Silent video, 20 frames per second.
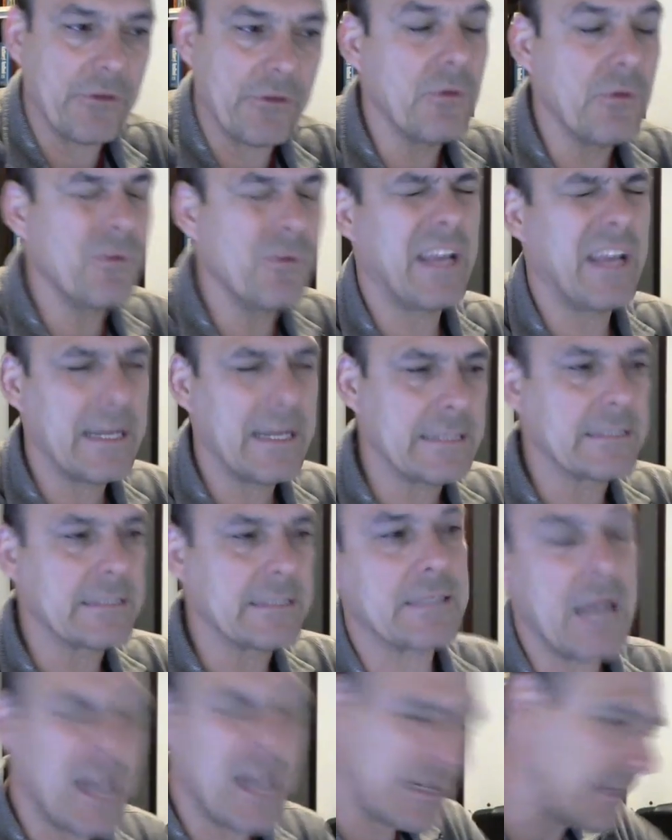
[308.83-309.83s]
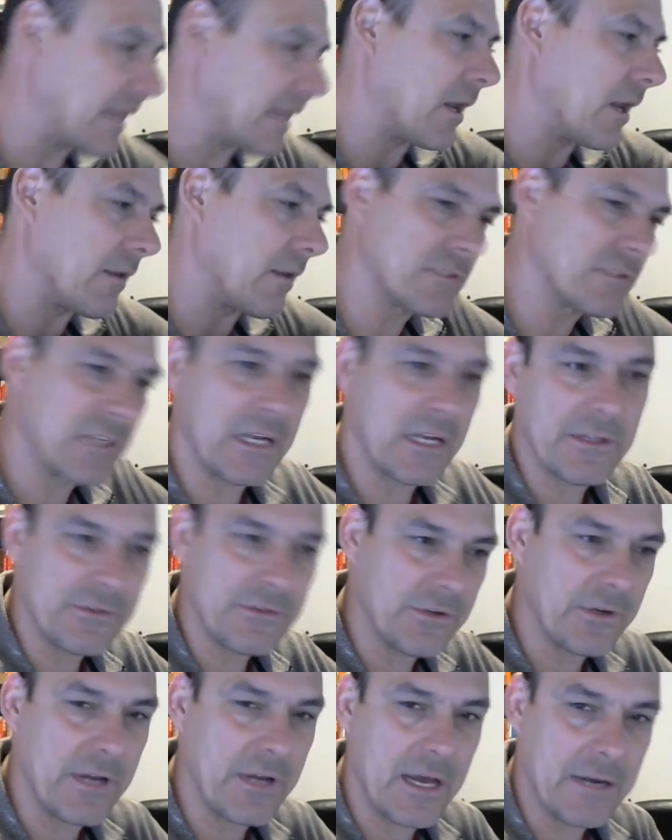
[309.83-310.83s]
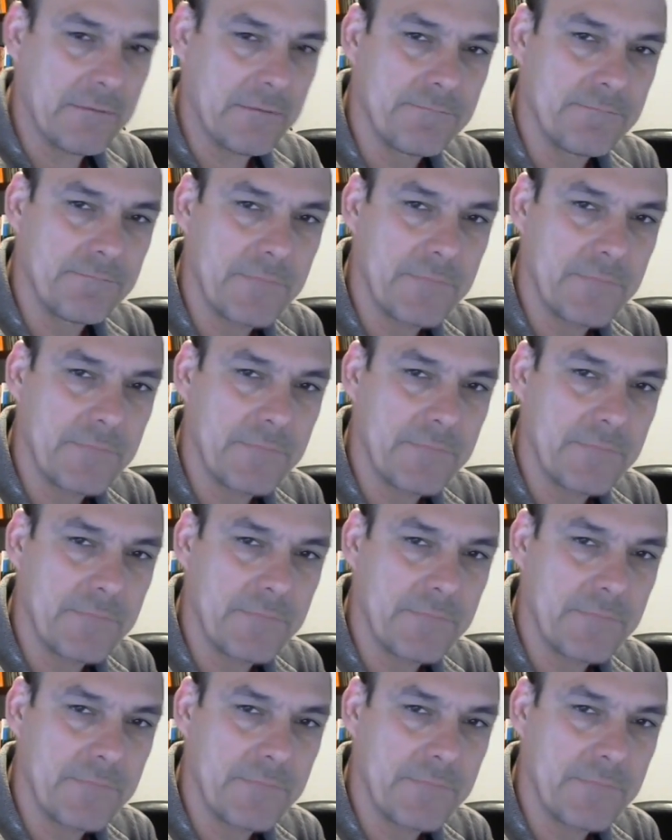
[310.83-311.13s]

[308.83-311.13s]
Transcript: You get stuck, and all of a sudden you're done.